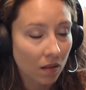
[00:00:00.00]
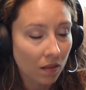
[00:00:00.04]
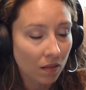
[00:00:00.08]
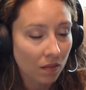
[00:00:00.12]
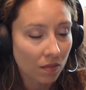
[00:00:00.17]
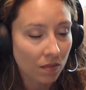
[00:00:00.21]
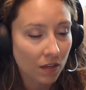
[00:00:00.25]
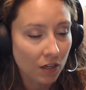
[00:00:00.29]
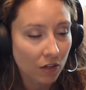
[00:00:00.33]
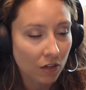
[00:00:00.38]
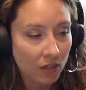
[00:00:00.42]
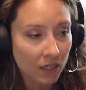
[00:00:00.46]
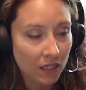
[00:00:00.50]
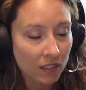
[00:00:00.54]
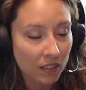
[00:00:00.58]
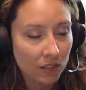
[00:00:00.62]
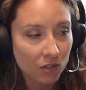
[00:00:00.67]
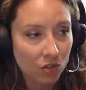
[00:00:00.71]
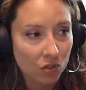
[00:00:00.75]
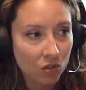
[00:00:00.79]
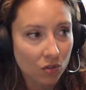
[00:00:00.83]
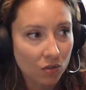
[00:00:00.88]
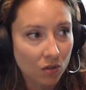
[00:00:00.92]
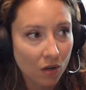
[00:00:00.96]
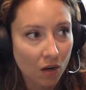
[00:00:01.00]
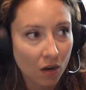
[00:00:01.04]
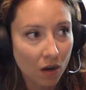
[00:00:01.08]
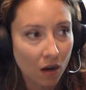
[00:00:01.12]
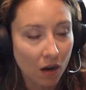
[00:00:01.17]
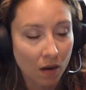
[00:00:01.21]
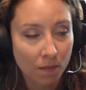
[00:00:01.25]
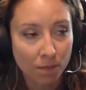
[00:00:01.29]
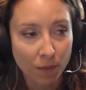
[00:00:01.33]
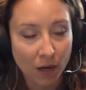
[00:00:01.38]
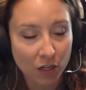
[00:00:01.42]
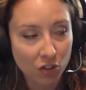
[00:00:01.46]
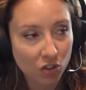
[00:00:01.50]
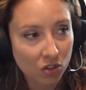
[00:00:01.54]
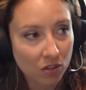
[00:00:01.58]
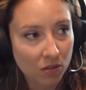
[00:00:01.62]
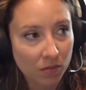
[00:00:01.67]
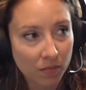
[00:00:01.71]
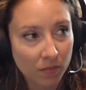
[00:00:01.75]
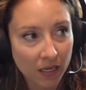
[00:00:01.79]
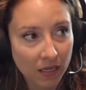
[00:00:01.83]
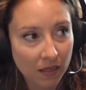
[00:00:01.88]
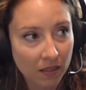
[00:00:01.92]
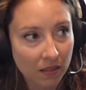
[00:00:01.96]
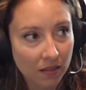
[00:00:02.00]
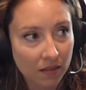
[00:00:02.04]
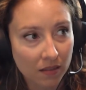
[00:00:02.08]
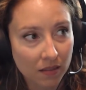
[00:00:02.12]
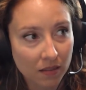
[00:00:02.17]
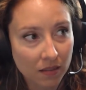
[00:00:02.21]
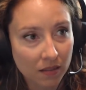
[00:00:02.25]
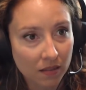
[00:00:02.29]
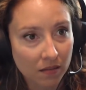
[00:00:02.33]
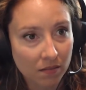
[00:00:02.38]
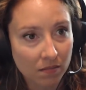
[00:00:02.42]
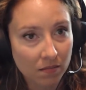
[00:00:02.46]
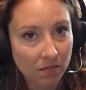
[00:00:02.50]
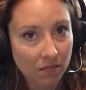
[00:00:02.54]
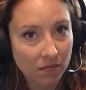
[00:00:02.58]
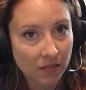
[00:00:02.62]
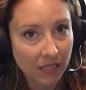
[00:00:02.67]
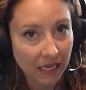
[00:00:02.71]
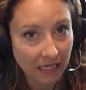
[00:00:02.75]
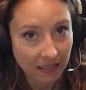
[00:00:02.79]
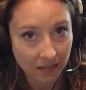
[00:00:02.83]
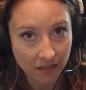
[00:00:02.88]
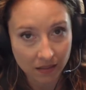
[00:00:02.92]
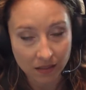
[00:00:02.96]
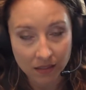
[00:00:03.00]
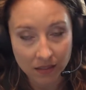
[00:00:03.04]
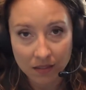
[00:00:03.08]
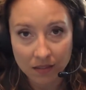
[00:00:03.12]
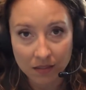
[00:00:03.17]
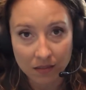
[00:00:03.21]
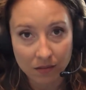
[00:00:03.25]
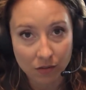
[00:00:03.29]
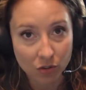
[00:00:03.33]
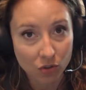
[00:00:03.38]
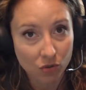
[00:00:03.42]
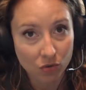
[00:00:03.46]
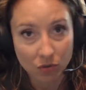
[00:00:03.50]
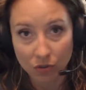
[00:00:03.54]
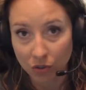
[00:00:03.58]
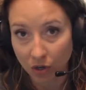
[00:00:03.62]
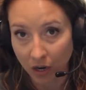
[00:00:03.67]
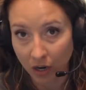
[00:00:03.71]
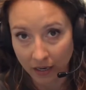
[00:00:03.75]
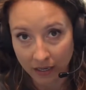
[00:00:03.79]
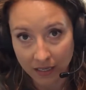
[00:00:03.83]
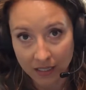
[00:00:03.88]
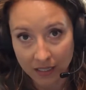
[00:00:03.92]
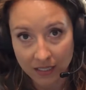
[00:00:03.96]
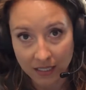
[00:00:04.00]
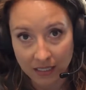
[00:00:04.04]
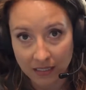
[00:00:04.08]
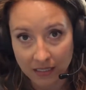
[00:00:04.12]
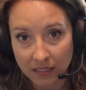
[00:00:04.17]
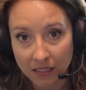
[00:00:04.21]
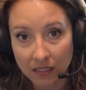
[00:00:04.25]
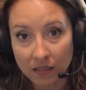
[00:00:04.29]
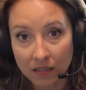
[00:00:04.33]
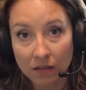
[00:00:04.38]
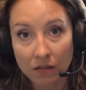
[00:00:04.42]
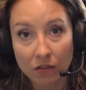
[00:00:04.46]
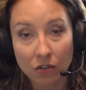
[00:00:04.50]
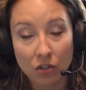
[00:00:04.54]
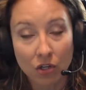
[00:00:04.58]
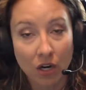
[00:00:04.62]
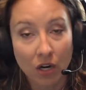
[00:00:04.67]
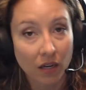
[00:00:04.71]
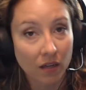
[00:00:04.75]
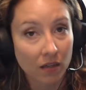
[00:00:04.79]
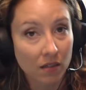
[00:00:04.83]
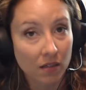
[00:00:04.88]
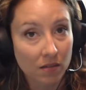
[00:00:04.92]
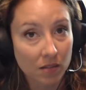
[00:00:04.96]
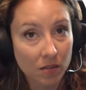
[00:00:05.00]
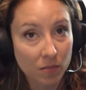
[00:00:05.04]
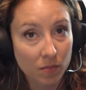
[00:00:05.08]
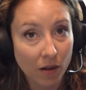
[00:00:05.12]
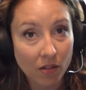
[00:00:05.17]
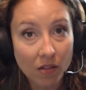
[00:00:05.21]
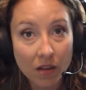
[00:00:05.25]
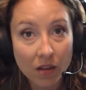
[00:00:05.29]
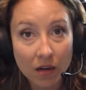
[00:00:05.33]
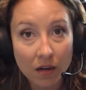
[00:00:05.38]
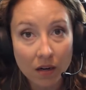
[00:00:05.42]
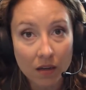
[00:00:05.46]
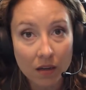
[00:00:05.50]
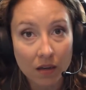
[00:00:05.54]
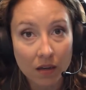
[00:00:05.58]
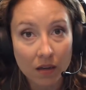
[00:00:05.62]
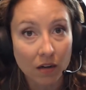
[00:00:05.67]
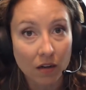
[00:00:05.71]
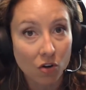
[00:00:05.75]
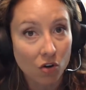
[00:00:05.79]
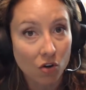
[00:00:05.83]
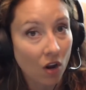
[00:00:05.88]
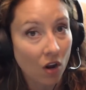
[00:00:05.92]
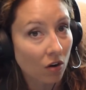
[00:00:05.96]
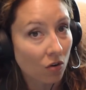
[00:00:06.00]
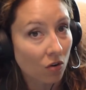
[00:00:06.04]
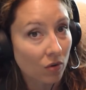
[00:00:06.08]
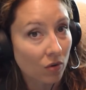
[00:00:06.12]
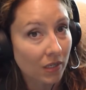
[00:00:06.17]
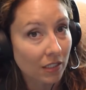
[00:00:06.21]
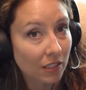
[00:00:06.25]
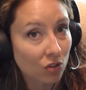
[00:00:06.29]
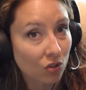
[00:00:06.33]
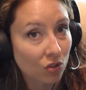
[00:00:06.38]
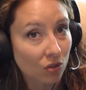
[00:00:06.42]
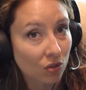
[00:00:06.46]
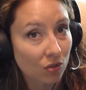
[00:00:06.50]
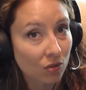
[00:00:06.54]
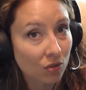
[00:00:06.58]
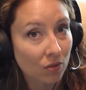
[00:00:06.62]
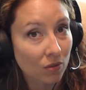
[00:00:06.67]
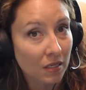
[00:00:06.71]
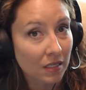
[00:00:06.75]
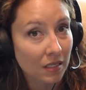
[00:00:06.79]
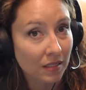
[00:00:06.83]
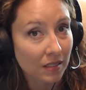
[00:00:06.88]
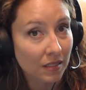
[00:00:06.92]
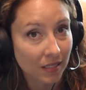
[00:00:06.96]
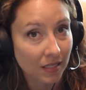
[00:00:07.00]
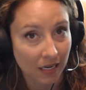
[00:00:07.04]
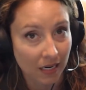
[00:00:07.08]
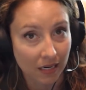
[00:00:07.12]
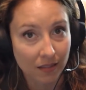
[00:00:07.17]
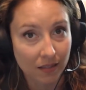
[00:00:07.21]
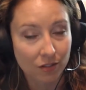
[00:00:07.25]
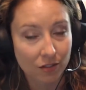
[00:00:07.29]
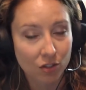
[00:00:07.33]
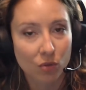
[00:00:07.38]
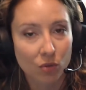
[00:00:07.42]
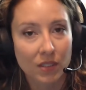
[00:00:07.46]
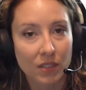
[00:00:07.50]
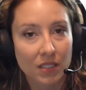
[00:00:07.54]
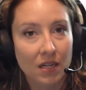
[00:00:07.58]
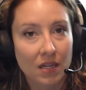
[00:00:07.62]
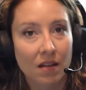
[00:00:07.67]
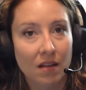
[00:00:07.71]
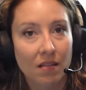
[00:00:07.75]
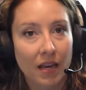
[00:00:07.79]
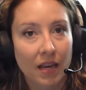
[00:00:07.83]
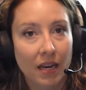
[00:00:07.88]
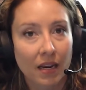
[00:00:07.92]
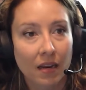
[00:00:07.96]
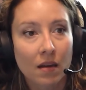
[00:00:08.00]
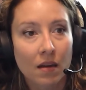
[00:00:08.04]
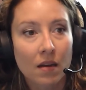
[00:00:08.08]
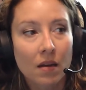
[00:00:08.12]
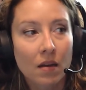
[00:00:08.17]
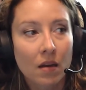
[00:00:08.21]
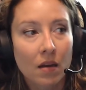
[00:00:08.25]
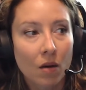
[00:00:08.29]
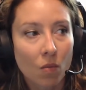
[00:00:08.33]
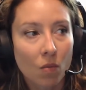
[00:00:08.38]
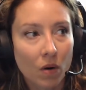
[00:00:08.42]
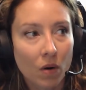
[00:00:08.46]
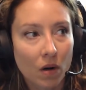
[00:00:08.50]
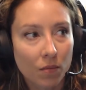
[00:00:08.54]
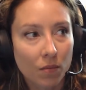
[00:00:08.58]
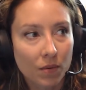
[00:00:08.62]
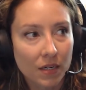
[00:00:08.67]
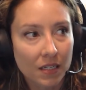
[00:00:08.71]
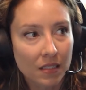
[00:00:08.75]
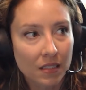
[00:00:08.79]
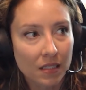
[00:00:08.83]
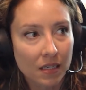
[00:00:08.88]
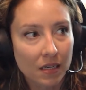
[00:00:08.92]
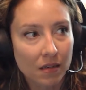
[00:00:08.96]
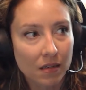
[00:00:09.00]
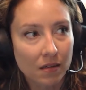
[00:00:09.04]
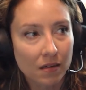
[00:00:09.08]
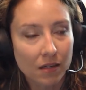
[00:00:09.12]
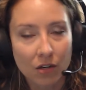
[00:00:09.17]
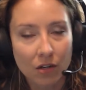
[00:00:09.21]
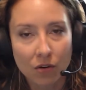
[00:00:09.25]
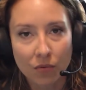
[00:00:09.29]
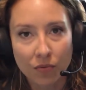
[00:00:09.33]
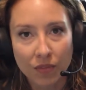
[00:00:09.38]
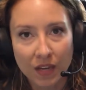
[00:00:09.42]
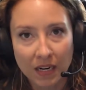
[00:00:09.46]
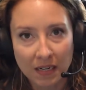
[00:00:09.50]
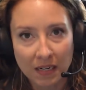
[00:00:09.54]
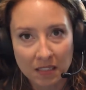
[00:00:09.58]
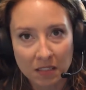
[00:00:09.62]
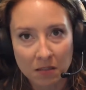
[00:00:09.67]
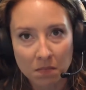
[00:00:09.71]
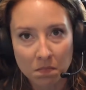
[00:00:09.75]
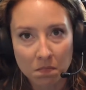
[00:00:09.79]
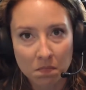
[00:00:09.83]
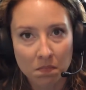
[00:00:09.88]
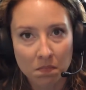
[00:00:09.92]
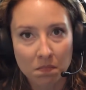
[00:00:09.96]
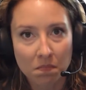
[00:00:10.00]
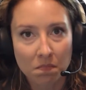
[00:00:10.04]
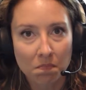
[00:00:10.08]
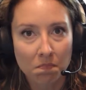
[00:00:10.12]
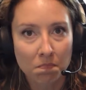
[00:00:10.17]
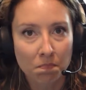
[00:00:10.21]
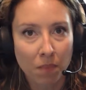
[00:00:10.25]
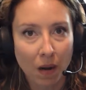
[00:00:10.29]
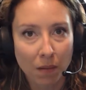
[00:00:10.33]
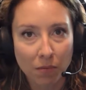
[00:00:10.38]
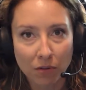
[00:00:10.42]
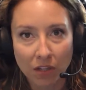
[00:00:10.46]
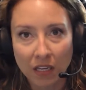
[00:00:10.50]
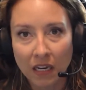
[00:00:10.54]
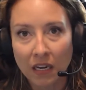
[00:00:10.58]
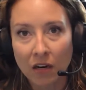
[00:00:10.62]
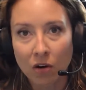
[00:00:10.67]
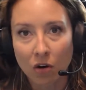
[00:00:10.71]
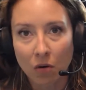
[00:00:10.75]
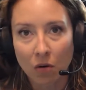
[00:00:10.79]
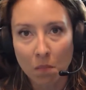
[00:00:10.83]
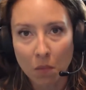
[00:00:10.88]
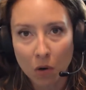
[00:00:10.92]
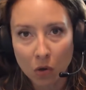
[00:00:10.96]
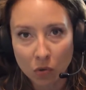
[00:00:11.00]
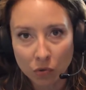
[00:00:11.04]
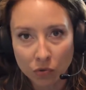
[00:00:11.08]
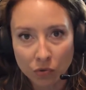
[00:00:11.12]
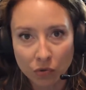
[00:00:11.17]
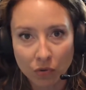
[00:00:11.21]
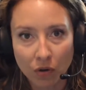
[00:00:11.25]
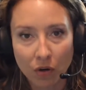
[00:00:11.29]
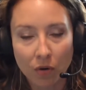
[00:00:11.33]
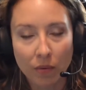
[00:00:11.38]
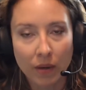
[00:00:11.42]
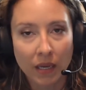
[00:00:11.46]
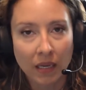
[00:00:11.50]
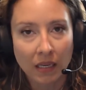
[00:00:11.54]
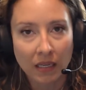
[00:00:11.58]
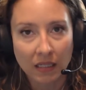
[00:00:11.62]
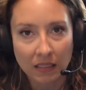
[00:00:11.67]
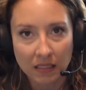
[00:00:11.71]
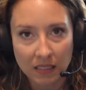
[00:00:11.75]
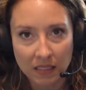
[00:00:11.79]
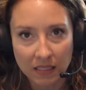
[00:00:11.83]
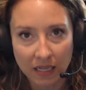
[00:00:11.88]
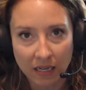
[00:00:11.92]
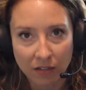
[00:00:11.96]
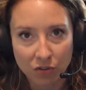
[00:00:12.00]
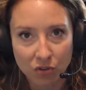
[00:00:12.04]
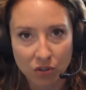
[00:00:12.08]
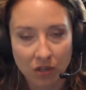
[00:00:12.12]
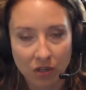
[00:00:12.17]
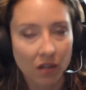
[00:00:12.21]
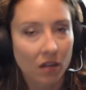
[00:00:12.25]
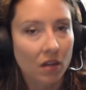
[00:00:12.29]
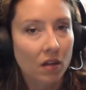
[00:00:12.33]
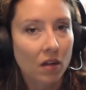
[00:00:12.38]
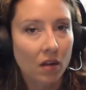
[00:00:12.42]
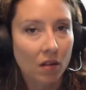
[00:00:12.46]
There is botulism is tasteless. You're not going to taste it. You're not going to smell it, and you're not going to see it. So it's not like where we see, things bubbling or mold growing, etc.